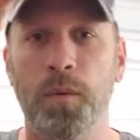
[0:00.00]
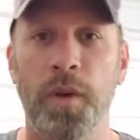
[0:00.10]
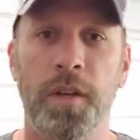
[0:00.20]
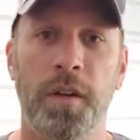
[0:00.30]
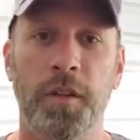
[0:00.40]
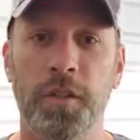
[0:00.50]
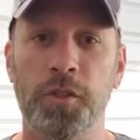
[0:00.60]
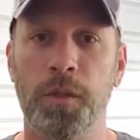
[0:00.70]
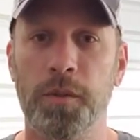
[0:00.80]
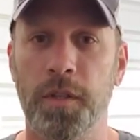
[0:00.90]
when you're
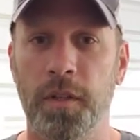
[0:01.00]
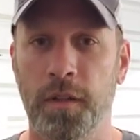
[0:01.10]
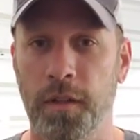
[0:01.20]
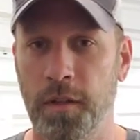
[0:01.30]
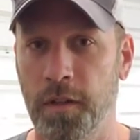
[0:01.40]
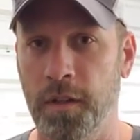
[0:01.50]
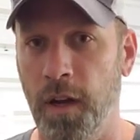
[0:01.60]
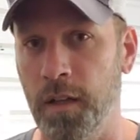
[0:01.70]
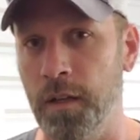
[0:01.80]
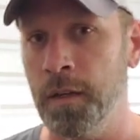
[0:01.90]
choosing your
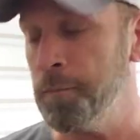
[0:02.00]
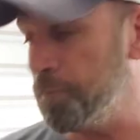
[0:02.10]
color.